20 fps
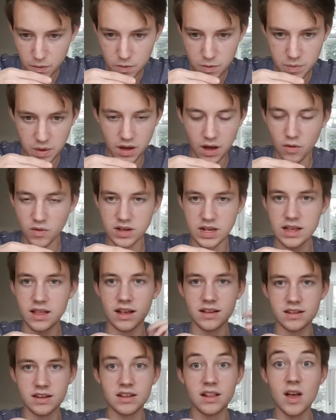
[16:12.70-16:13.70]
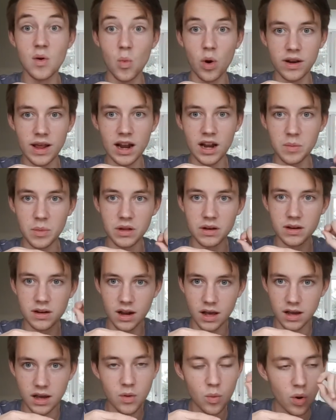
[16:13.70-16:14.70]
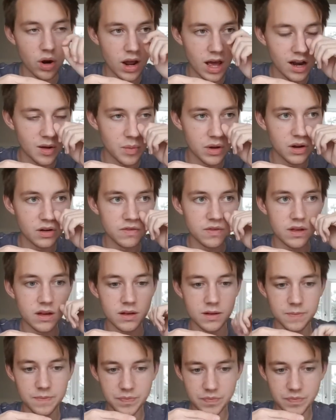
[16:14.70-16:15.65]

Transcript: But obviously that's just like one element of the.